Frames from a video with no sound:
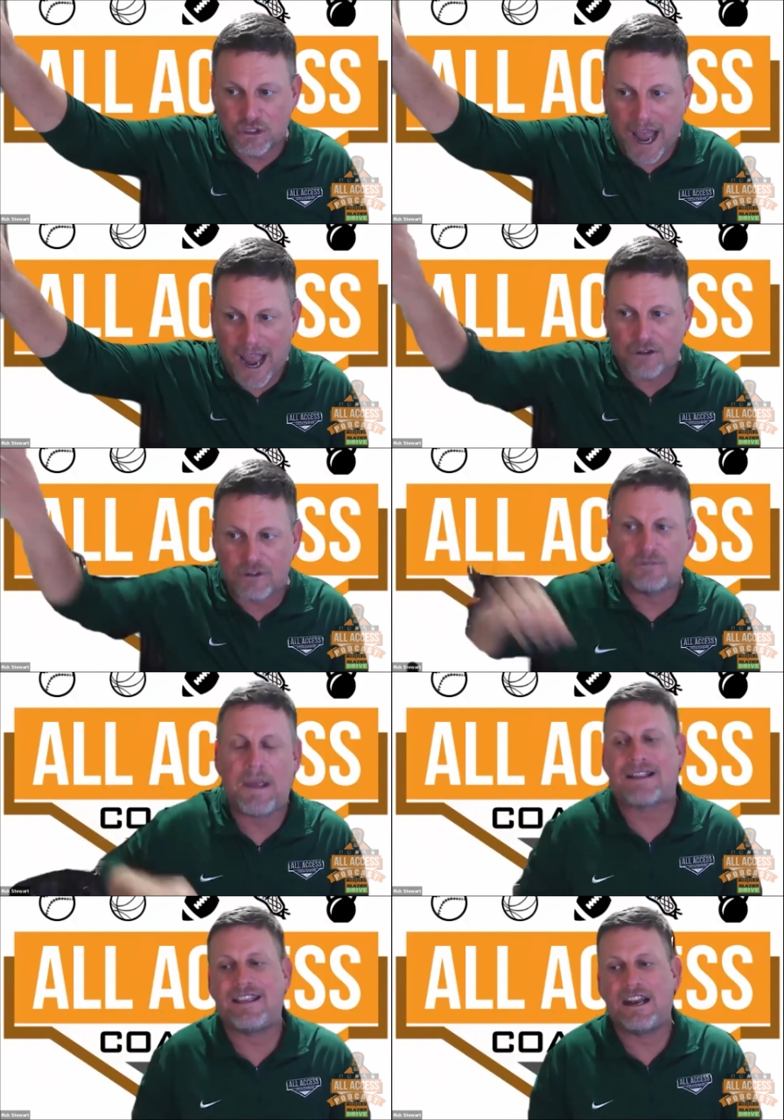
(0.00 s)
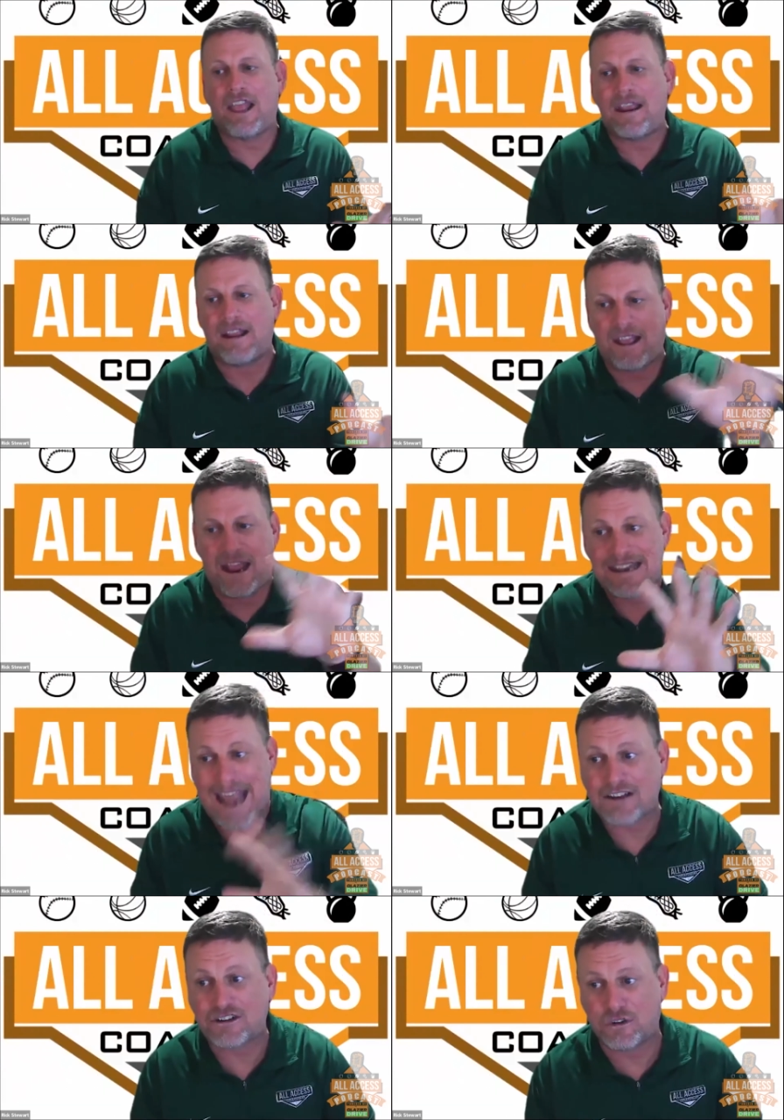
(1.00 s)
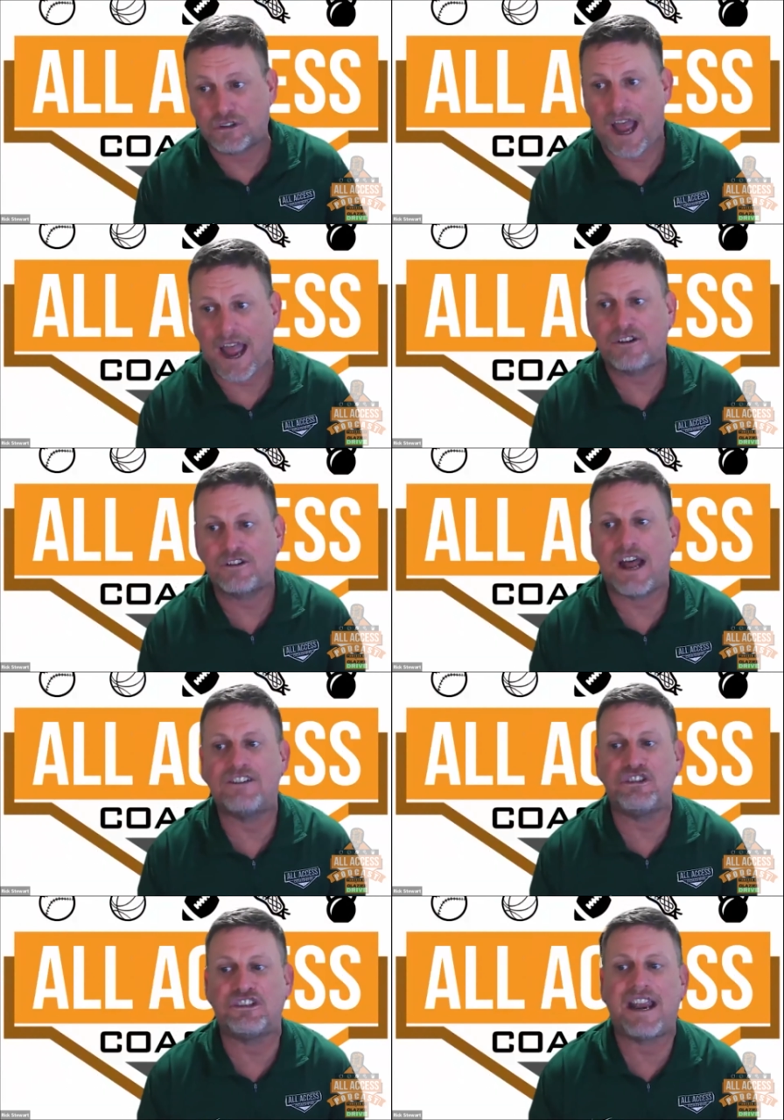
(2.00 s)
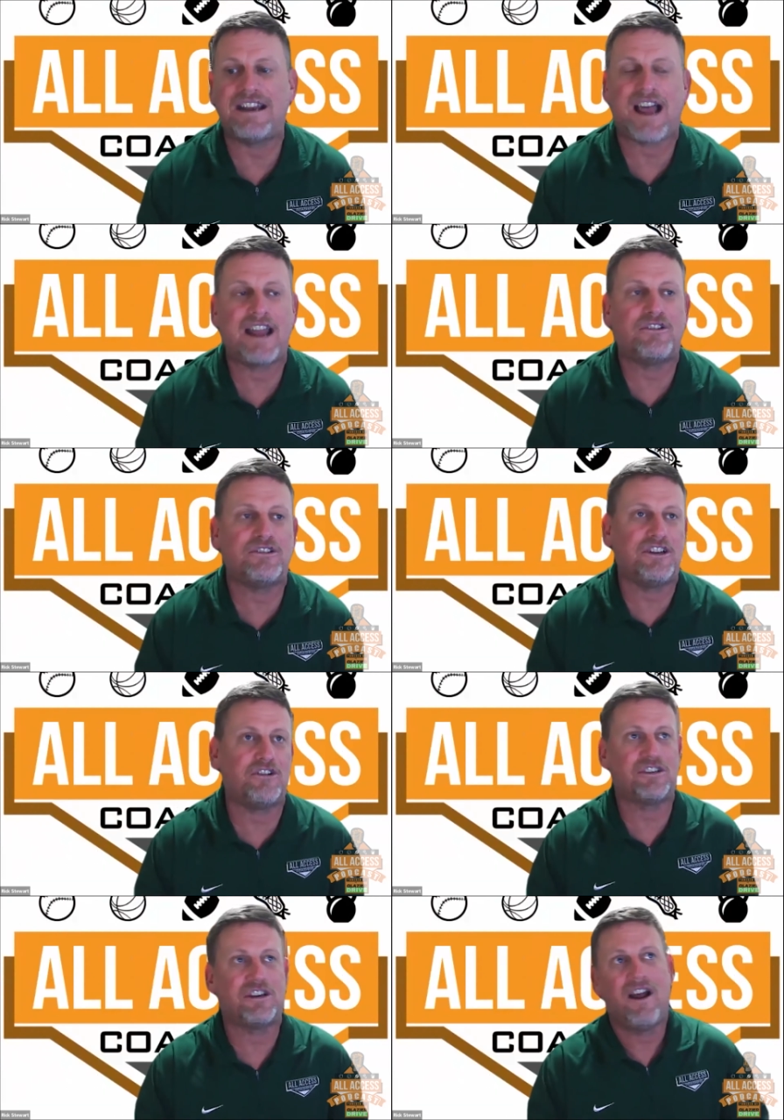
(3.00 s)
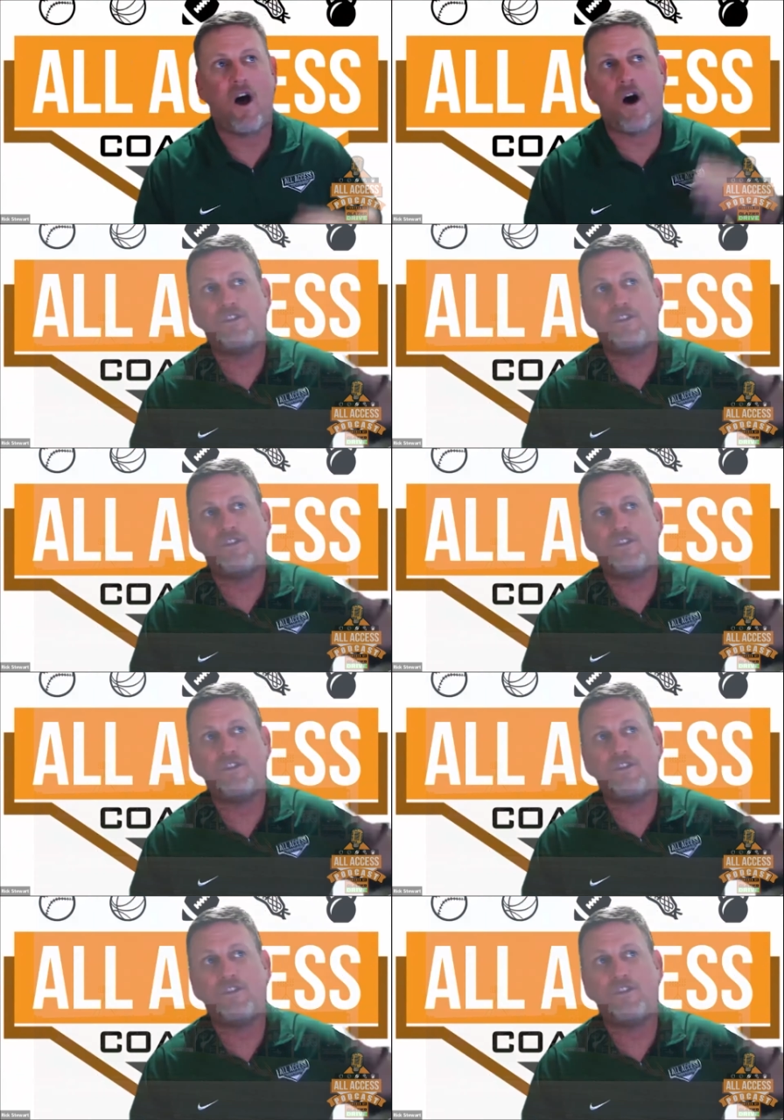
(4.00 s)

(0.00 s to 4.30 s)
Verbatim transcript: titles. Back then they had national titles, not just state titles. And there's all